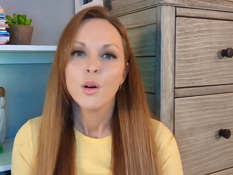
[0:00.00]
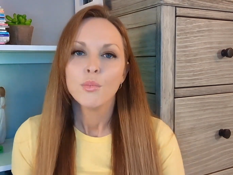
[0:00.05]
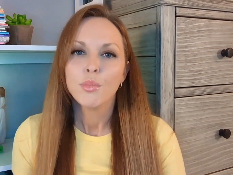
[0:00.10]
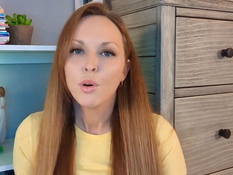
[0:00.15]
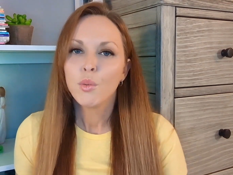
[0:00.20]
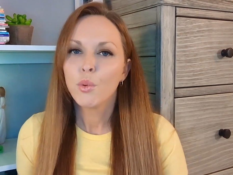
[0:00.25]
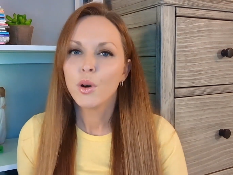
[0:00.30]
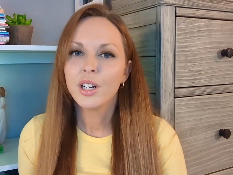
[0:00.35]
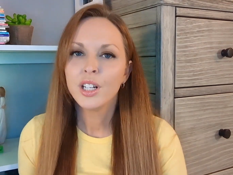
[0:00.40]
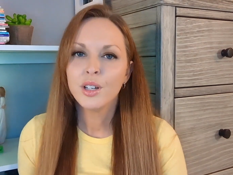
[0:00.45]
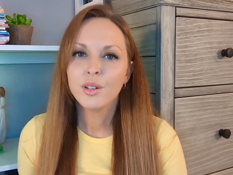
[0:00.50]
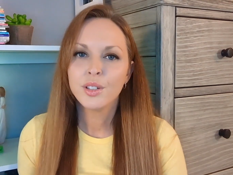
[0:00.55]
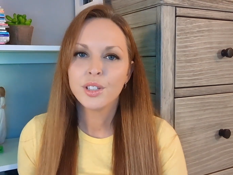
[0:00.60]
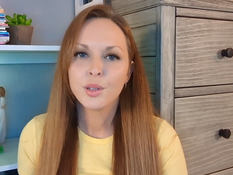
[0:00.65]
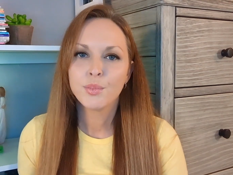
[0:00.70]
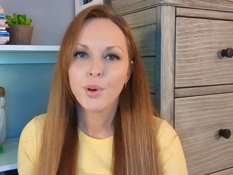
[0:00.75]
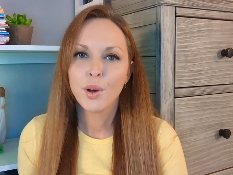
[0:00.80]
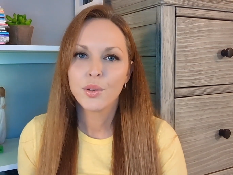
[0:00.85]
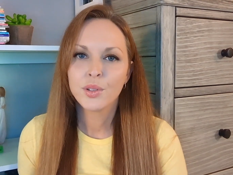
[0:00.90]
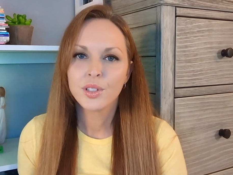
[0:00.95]
But what are you
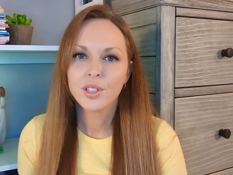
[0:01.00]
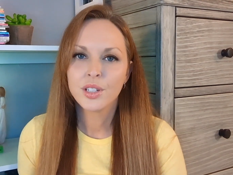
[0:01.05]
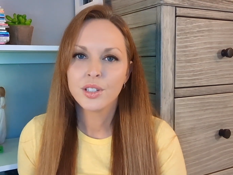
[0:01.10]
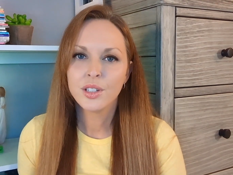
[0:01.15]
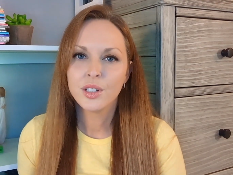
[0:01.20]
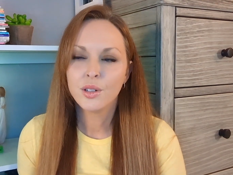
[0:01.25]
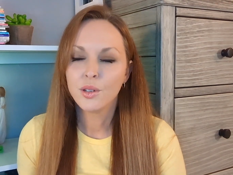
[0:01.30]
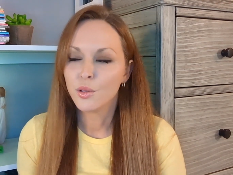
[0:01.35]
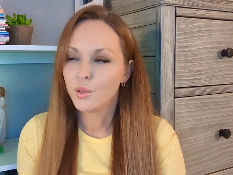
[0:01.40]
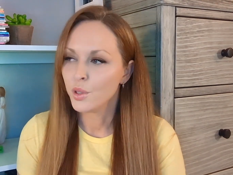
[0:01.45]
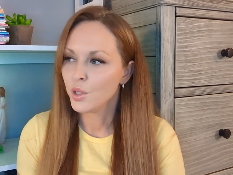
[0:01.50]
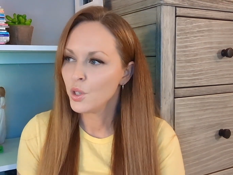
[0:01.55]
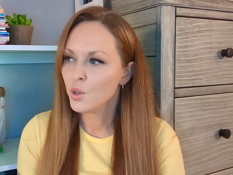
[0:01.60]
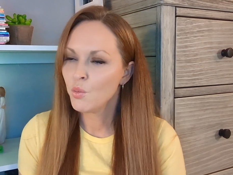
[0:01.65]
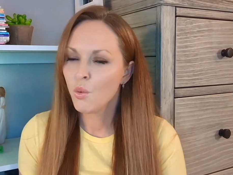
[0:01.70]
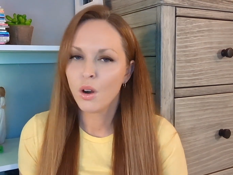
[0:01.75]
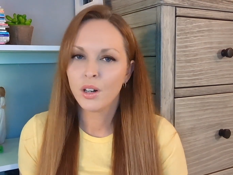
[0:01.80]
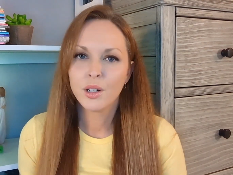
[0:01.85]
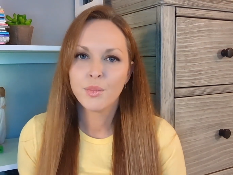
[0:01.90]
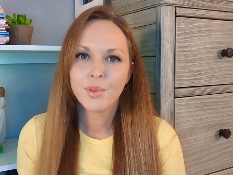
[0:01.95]
supposed to do?
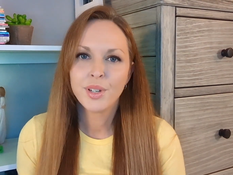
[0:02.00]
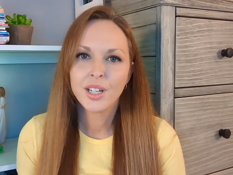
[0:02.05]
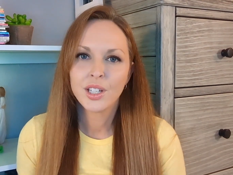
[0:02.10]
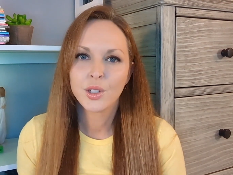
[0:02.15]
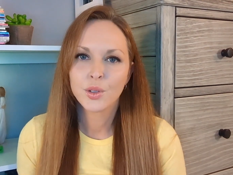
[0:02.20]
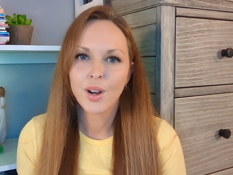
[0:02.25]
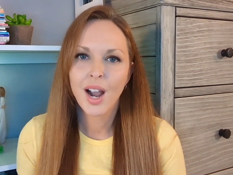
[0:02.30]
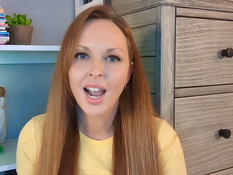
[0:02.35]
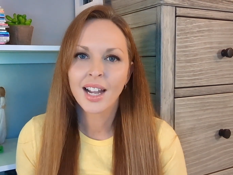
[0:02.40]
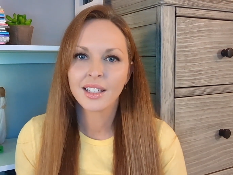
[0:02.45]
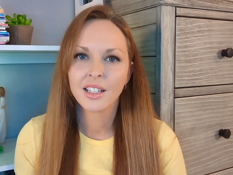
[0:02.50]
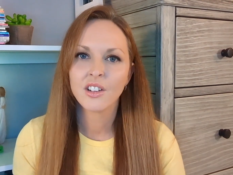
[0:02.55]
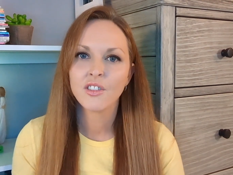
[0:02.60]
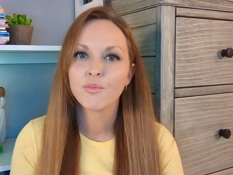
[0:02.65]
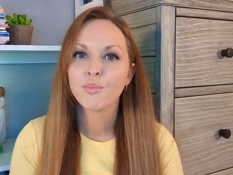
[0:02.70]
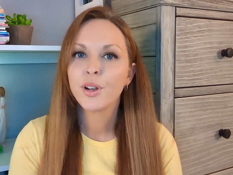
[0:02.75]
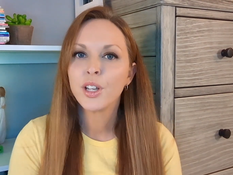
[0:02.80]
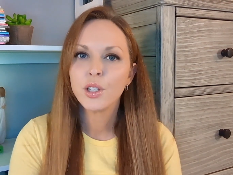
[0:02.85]
You want to be attractive,